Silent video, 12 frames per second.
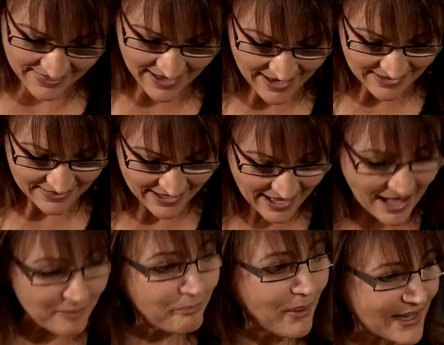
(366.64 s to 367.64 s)
They
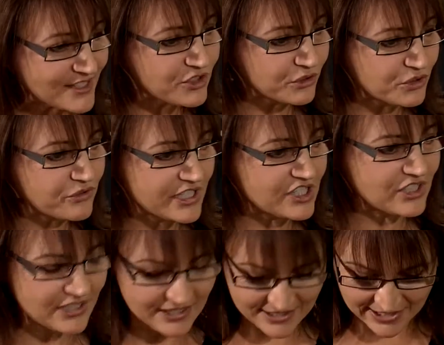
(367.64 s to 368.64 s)
are based on
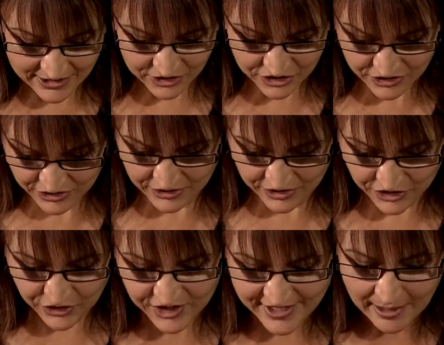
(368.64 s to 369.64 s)
traditional Italian desserts.
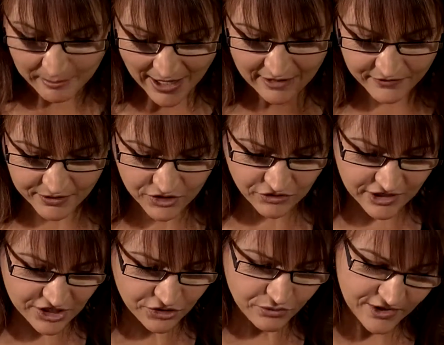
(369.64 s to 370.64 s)
So some are very
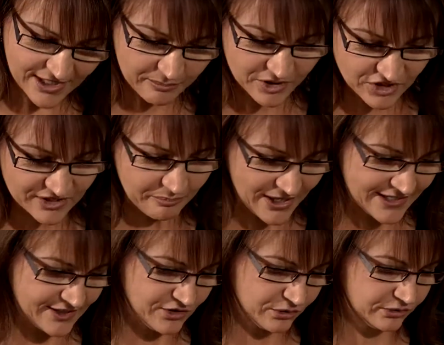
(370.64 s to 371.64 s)
traditional, some are just
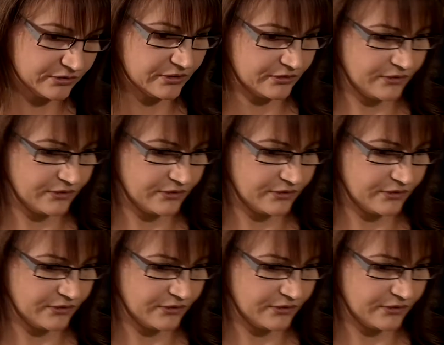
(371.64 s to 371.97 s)
based on